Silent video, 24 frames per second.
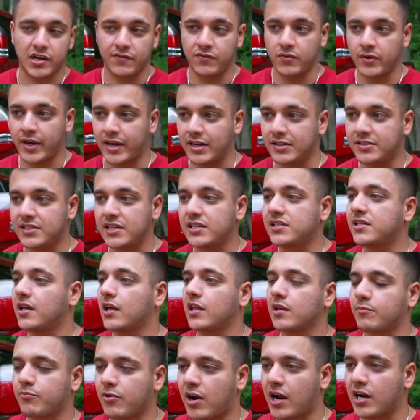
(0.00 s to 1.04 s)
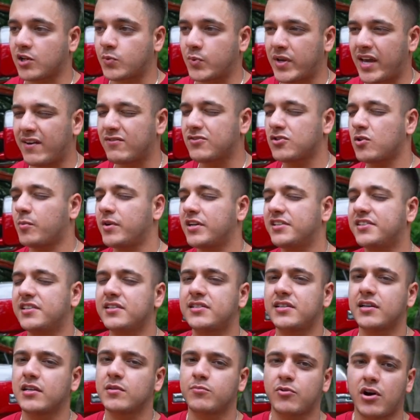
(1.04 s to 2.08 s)
If you get a detailing product, we have so many
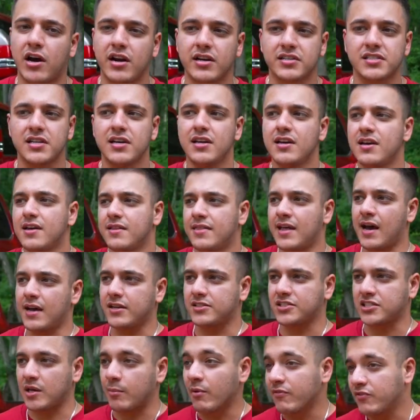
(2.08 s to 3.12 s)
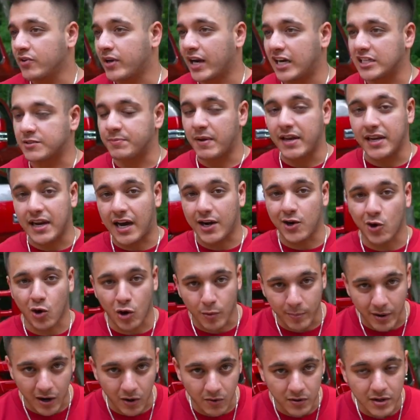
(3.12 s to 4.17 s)
detailing products that some of you guys may not know
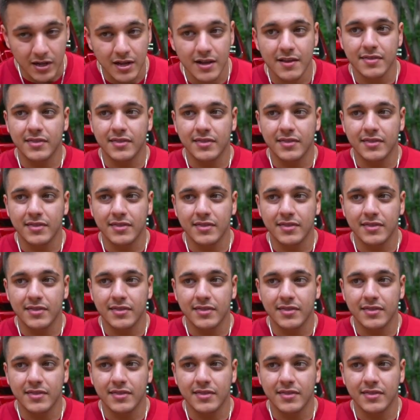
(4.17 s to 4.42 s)
about.